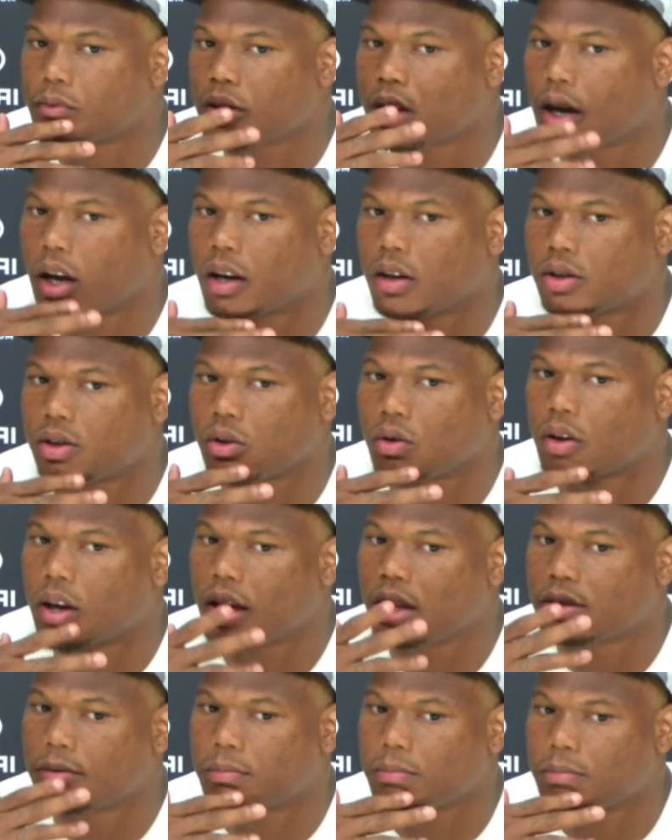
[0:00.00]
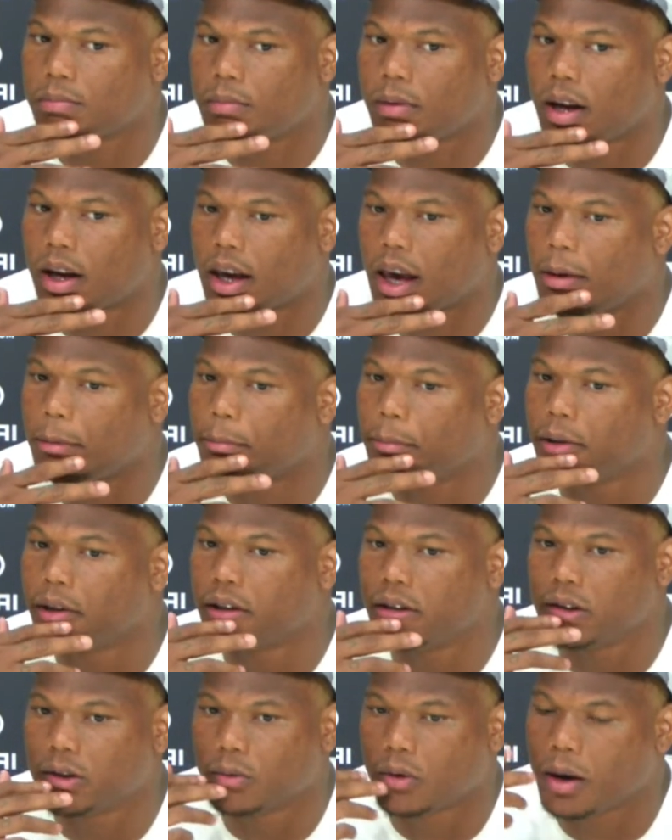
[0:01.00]
kind of showcase my
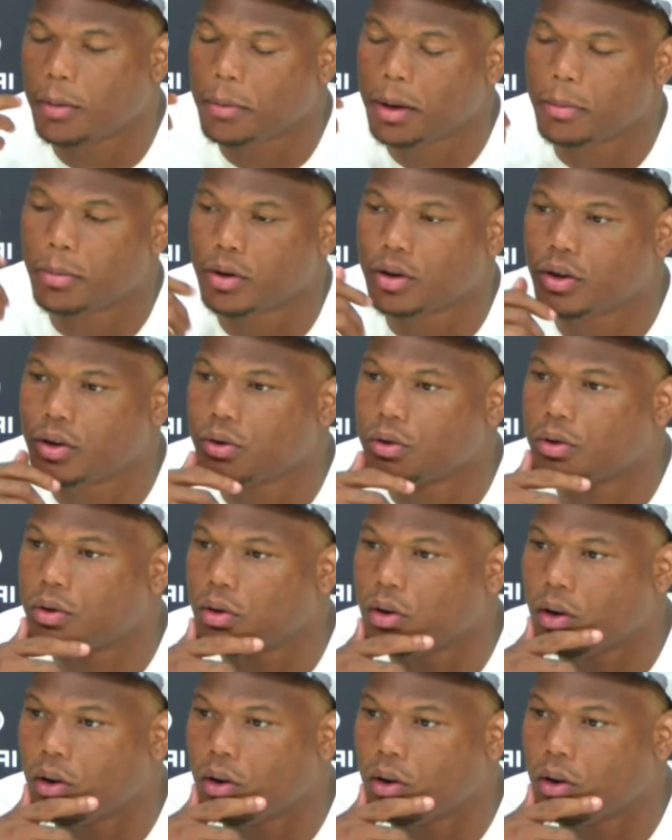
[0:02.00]
capabilities and what I'm able to do.